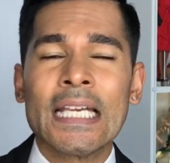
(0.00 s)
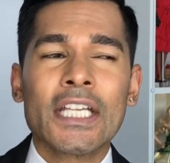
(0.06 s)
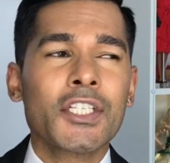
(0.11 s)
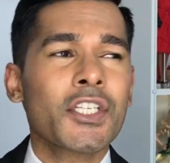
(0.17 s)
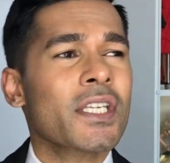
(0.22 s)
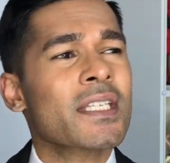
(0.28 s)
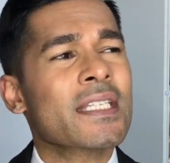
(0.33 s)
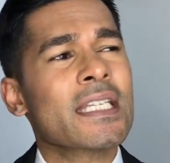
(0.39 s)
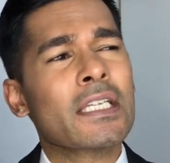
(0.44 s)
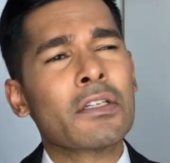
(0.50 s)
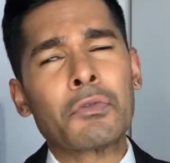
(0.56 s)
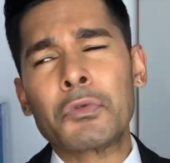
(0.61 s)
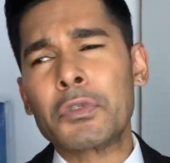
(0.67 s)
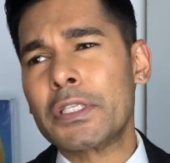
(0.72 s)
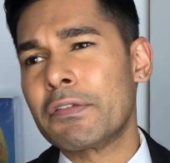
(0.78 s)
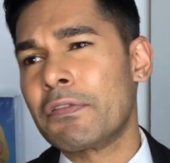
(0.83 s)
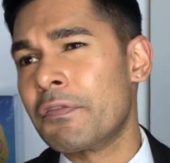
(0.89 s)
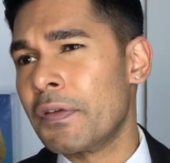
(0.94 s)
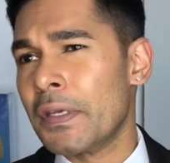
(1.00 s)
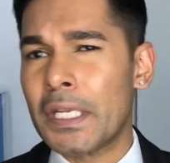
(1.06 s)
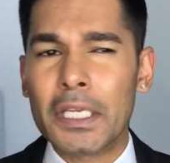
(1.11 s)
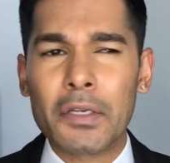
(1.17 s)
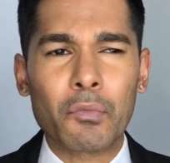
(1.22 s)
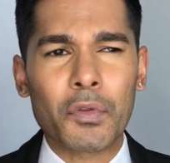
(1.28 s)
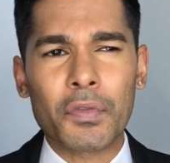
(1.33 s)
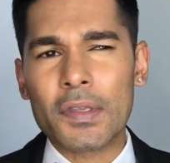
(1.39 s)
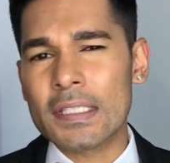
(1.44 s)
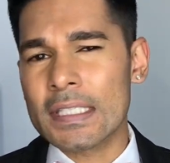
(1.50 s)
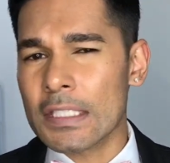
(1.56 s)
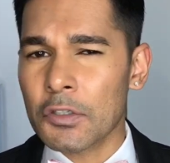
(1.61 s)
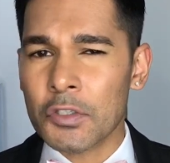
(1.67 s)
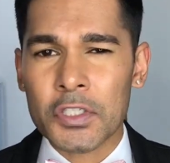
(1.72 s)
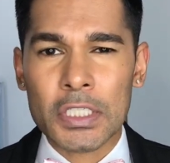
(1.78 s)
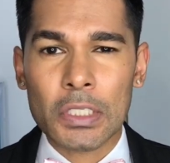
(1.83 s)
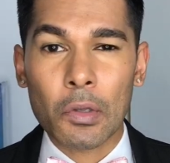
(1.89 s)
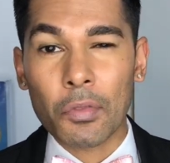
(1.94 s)
just didn't really fit in with the
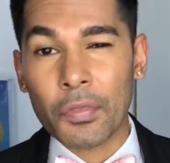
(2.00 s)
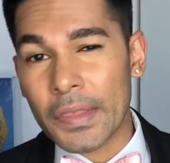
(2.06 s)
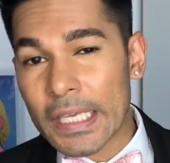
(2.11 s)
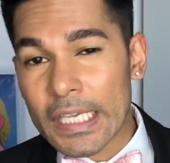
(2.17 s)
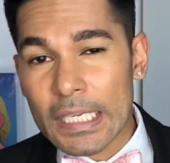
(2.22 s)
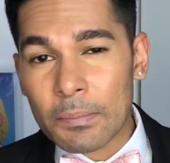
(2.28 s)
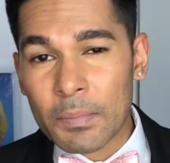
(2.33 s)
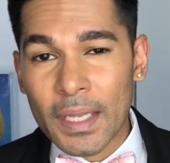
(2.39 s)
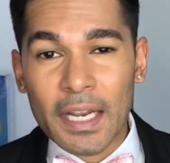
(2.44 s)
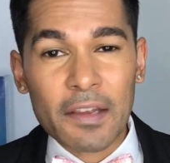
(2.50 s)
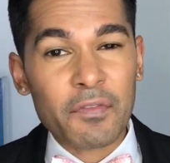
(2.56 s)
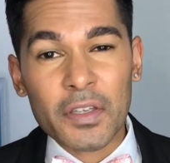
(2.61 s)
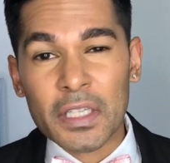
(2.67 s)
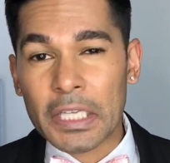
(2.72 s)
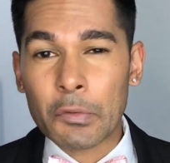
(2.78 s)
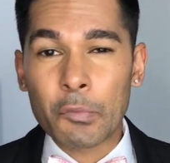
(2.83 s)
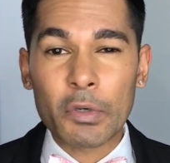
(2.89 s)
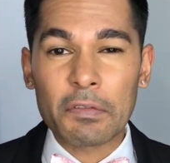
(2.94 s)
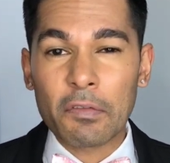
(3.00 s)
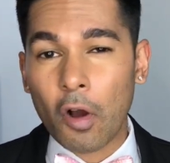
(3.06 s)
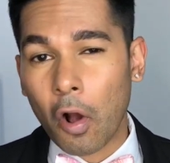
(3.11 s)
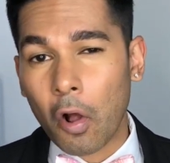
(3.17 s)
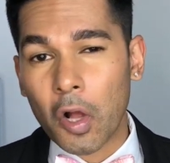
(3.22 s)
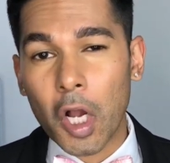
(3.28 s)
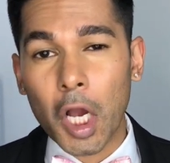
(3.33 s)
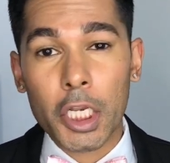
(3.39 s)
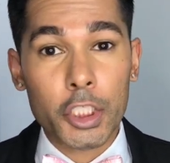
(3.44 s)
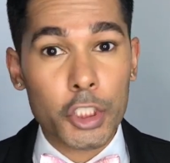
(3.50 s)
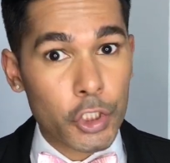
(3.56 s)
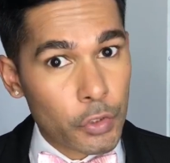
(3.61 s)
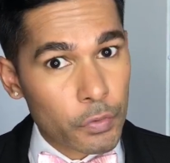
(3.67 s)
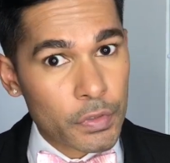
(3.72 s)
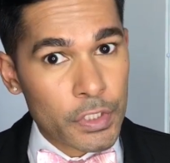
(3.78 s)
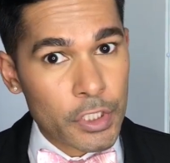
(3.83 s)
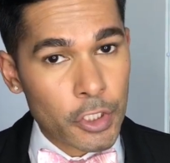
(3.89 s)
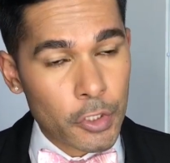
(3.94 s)
Silkstone theme that I feel like we've all gotten
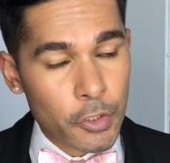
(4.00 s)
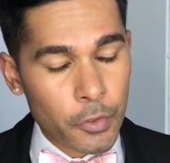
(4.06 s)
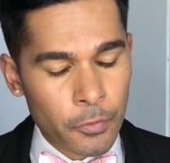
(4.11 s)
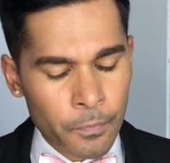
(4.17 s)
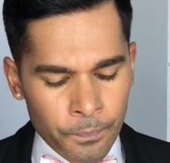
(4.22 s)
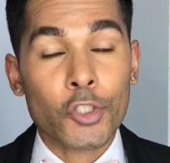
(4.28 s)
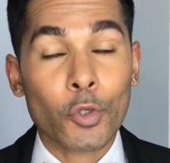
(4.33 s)
used to.